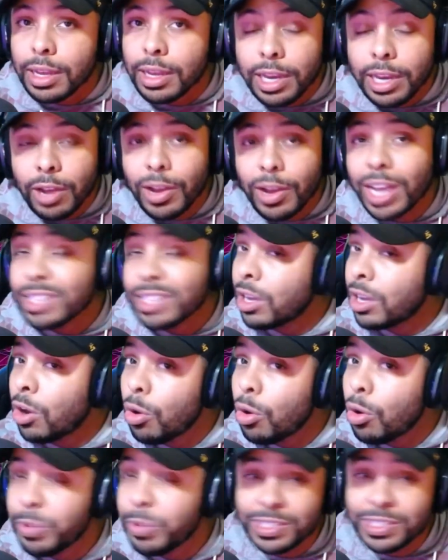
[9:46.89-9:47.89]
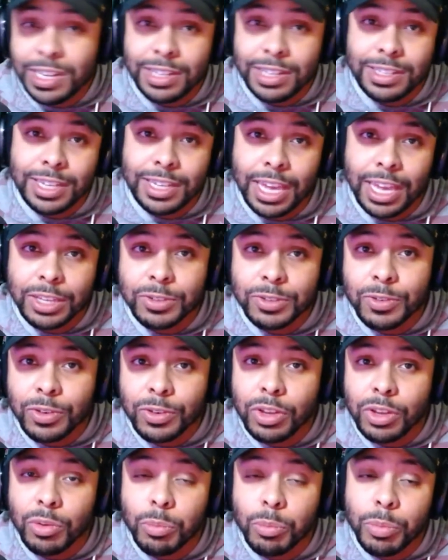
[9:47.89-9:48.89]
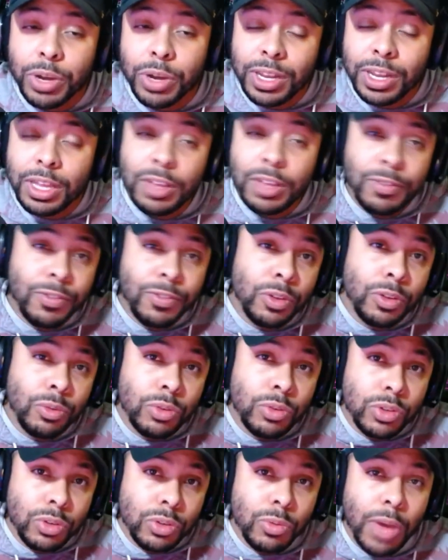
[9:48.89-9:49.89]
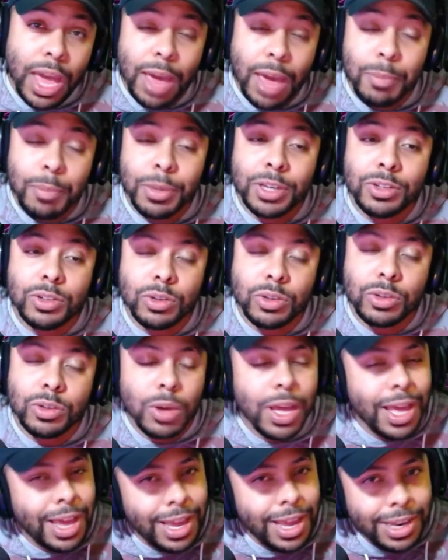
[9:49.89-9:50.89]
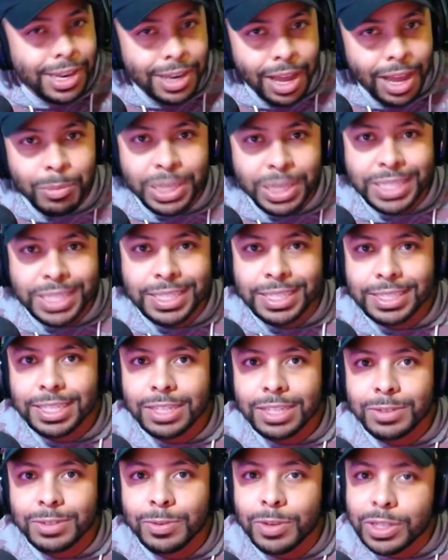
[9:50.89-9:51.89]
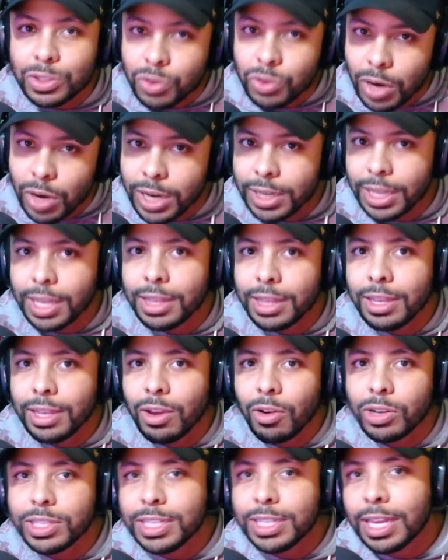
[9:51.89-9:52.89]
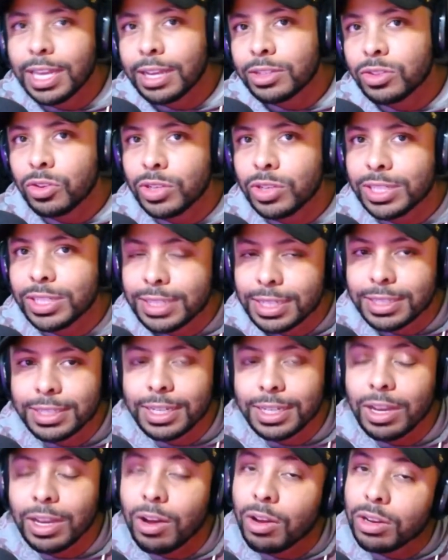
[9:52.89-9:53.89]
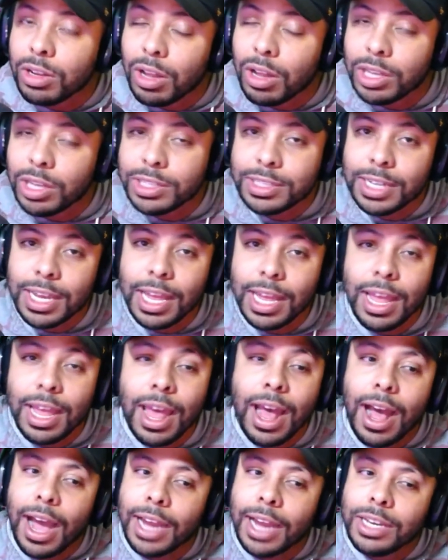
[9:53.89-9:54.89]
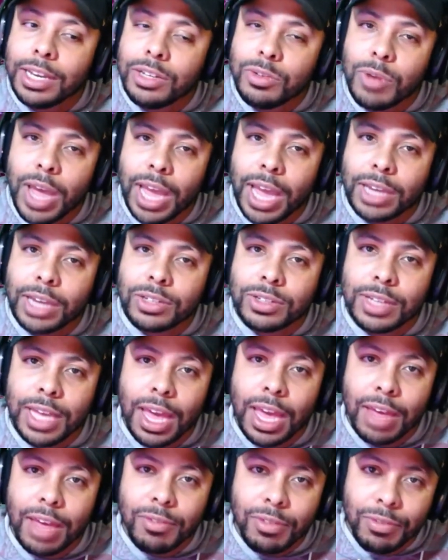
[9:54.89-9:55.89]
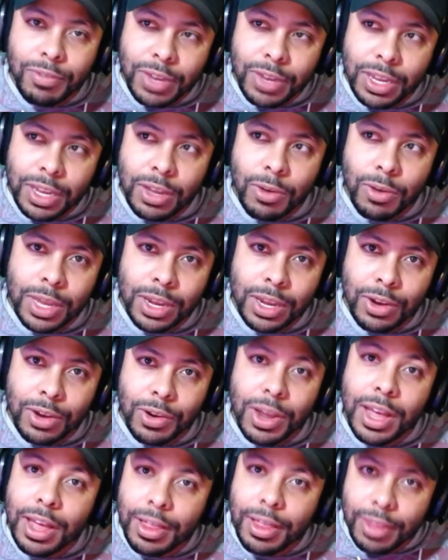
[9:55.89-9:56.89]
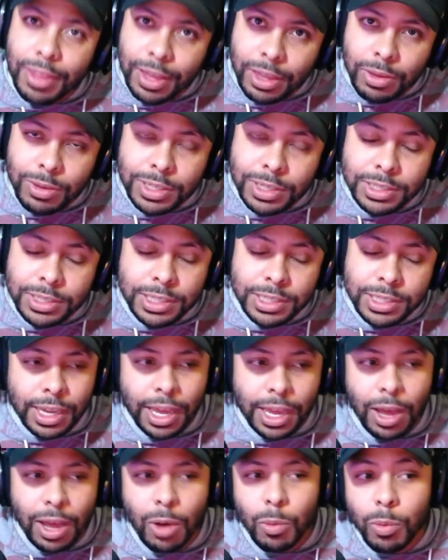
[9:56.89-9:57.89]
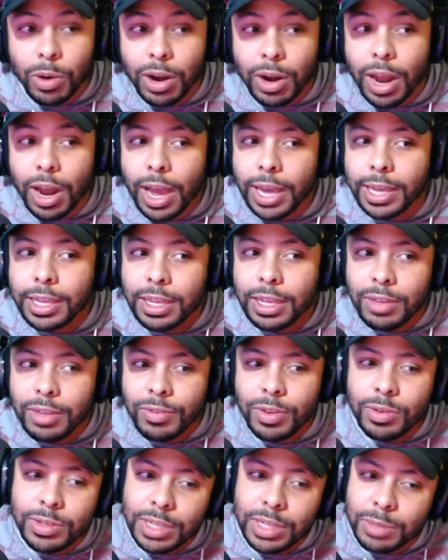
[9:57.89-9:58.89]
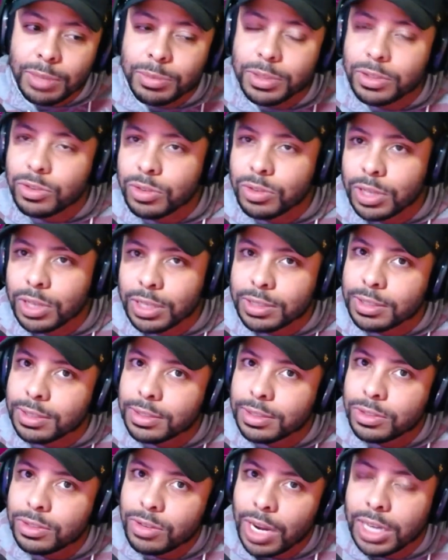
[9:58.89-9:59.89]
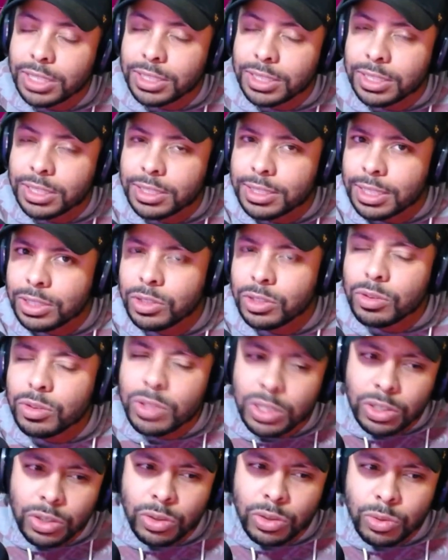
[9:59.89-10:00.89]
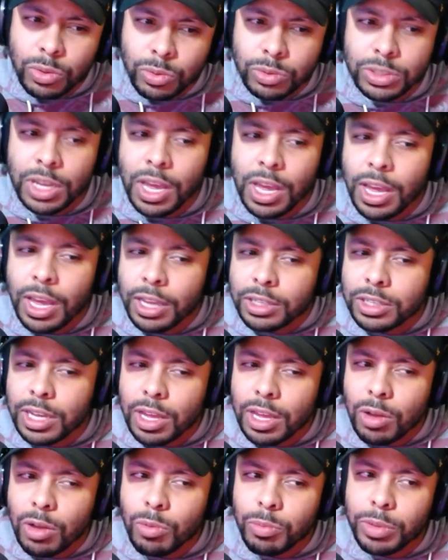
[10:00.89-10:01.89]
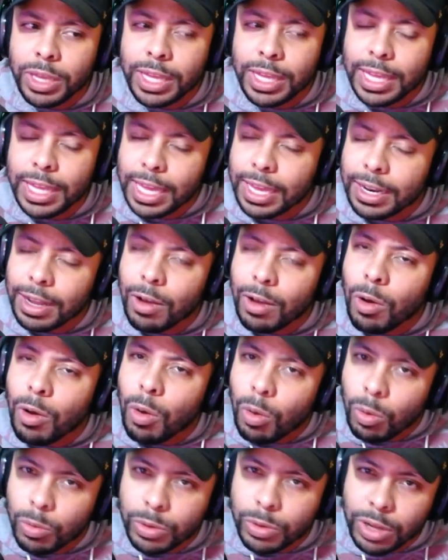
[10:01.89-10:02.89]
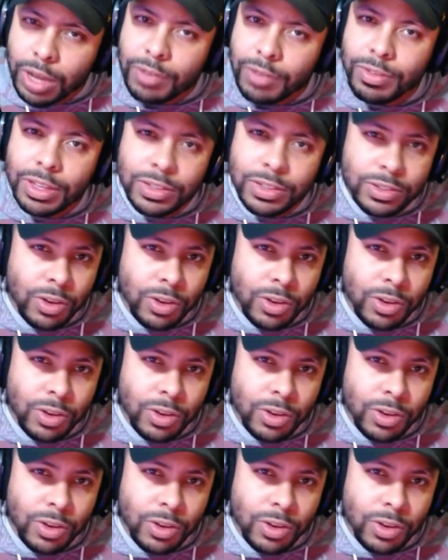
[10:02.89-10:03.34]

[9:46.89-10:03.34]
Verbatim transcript: Now, guys, I hope it's not the case for you, but if you do happen to not be successful in trying to get the RTX 3060 on launch day, I do actually have a video here that you can check out where I give you tips and tricks and strategies that you can use to help get a hold of these